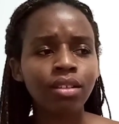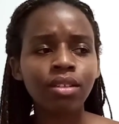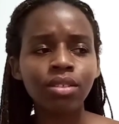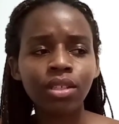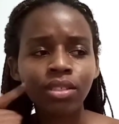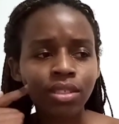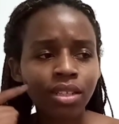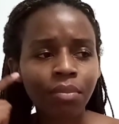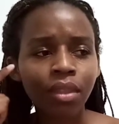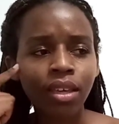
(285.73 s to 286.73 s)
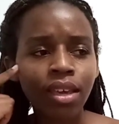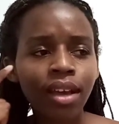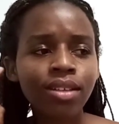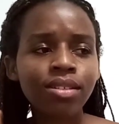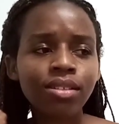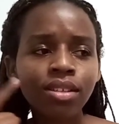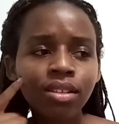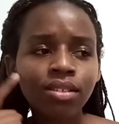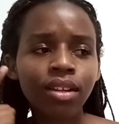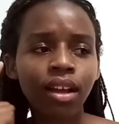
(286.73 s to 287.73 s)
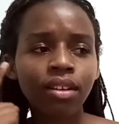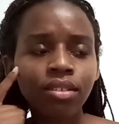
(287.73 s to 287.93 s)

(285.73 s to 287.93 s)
Isn't it something? Young Cinder.